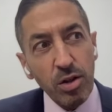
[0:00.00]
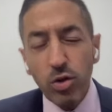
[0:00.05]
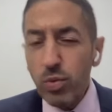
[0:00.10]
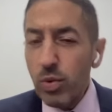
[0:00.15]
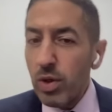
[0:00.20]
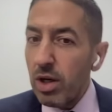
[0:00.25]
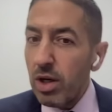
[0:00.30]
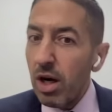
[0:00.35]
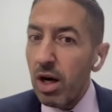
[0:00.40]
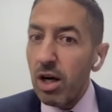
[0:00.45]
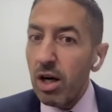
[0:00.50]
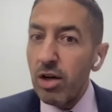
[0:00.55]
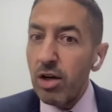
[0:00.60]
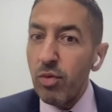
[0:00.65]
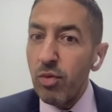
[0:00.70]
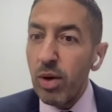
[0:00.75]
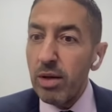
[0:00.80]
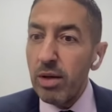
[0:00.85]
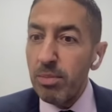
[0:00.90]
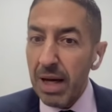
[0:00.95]
those were
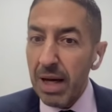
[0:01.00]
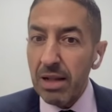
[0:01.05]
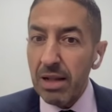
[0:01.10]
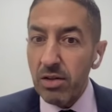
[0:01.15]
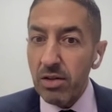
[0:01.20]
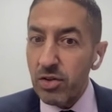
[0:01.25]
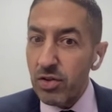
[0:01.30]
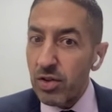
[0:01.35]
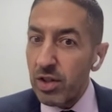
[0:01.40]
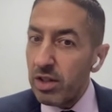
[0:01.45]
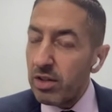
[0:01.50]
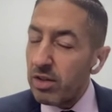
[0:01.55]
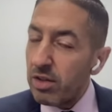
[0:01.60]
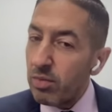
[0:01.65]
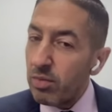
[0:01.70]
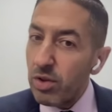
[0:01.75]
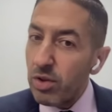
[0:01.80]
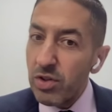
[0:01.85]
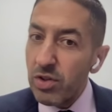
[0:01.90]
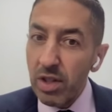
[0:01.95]
hard-won battles, right?
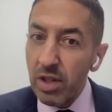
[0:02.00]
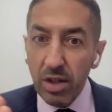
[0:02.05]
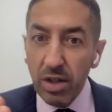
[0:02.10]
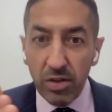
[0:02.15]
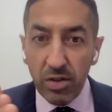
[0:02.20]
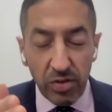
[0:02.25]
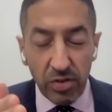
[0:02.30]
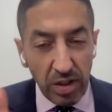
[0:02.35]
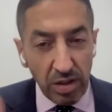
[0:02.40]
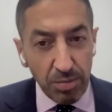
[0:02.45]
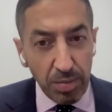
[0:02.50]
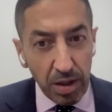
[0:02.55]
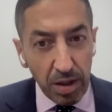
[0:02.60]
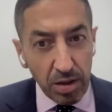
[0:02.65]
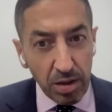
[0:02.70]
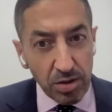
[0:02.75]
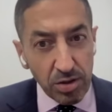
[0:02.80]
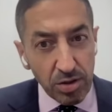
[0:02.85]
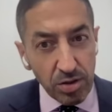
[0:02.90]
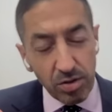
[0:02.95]
It was seat
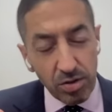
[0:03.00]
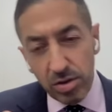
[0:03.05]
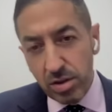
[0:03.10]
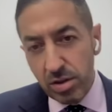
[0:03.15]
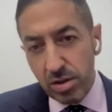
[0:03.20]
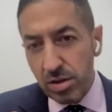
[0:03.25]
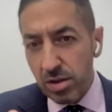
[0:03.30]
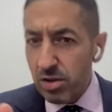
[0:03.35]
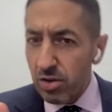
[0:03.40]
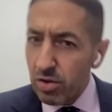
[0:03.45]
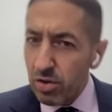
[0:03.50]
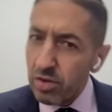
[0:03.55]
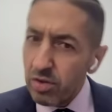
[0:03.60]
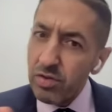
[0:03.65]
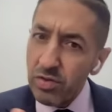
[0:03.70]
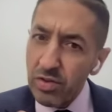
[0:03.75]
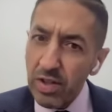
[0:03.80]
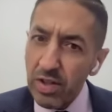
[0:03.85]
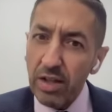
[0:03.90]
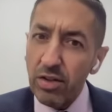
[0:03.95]
belts took a
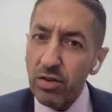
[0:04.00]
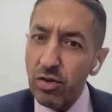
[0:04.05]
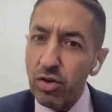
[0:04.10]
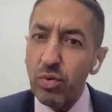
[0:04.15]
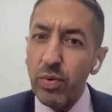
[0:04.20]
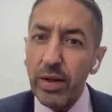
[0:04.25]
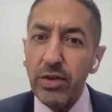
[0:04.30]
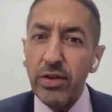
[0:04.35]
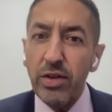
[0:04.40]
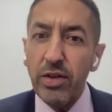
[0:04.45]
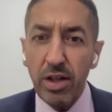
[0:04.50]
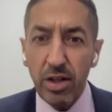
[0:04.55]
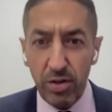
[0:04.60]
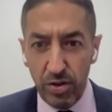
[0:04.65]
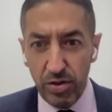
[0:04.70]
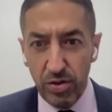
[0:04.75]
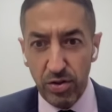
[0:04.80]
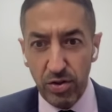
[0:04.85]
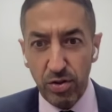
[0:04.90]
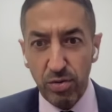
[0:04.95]
good 10 to 20
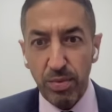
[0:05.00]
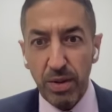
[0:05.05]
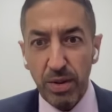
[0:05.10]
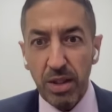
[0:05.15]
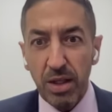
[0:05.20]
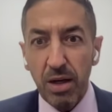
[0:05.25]
years to